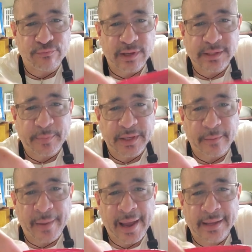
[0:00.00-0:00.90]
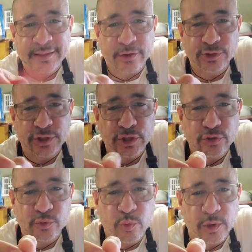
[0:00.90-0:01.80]
recipe in the back tells you to
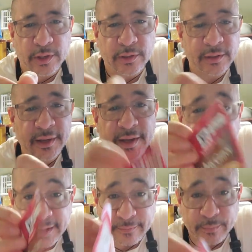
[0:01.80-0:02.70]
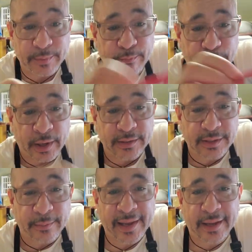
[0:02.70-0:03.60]
use water, but
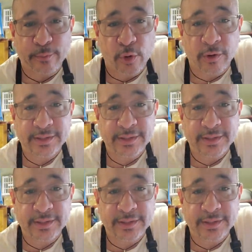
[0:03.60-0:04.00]
to make it more